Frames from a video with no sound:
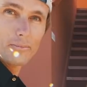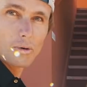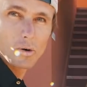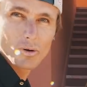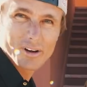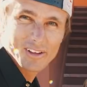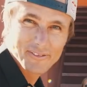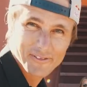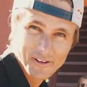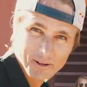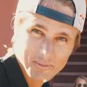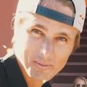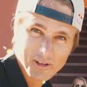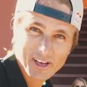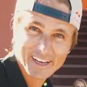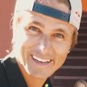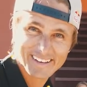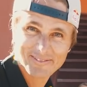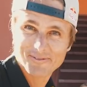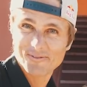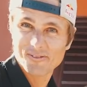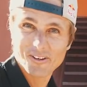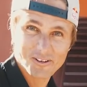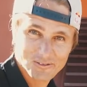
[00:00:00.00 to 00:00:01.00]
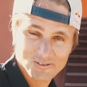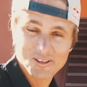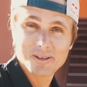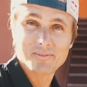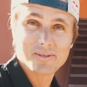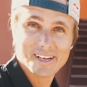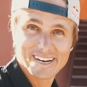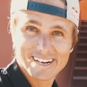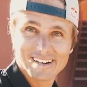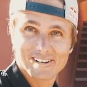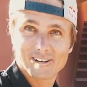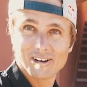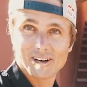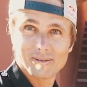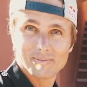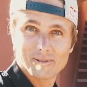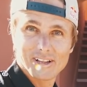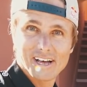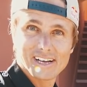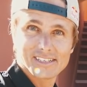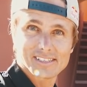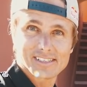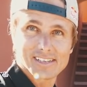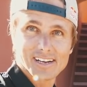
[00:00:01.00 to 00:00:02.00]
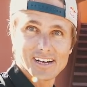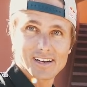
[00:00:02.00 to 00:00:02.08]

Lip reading: Moody filmed like a 50 minute clip last time.